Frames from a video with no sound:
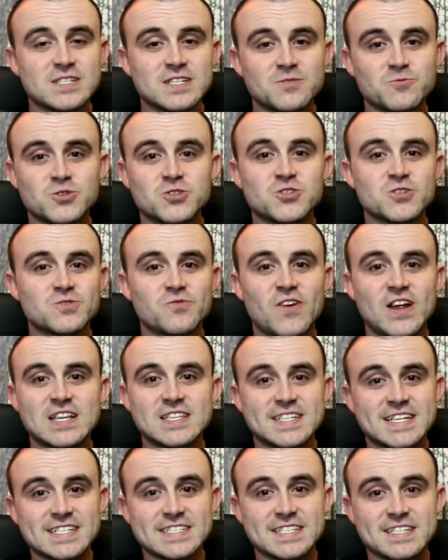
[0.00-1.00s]
It was just
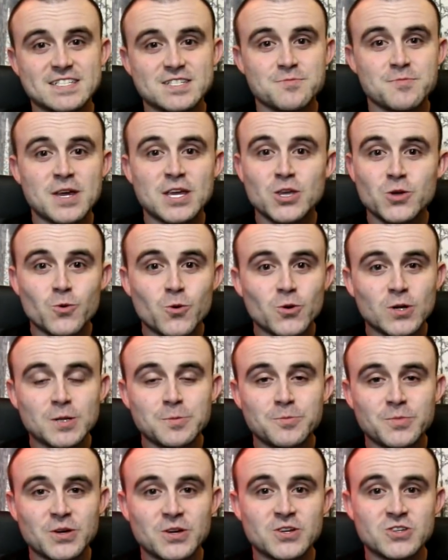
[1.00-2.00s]
fantastic to meet you all
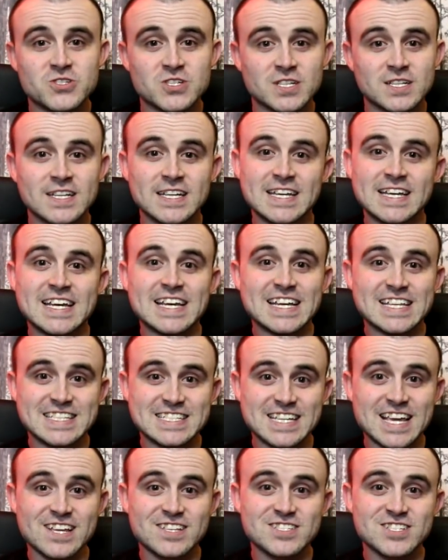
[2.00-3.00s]
in person and to
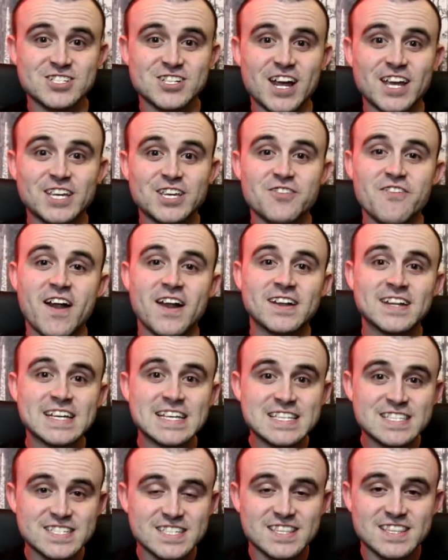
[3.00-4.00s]
get to shake your hand
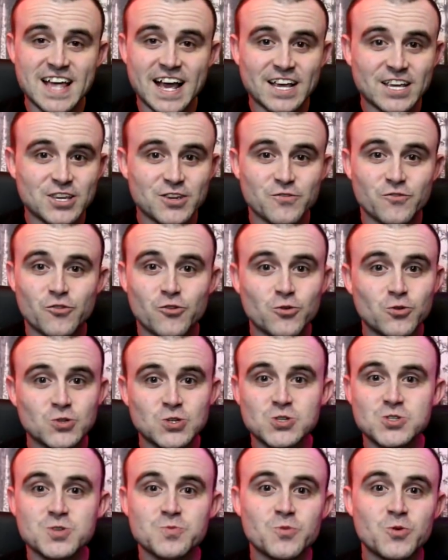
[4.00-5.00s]
and to thank you for all
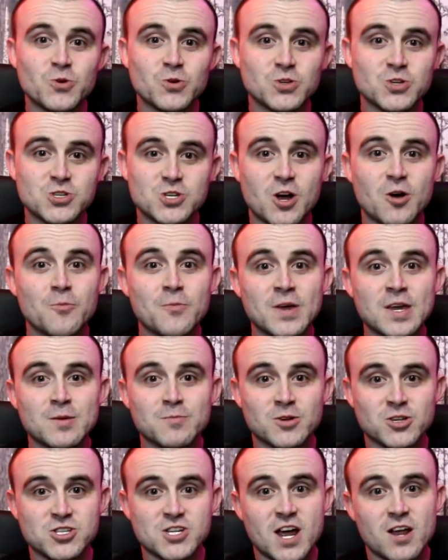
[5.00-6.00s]
your support you show me and
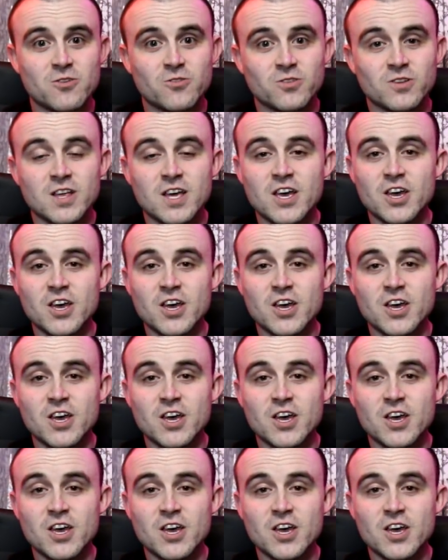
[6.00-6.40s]
my channel.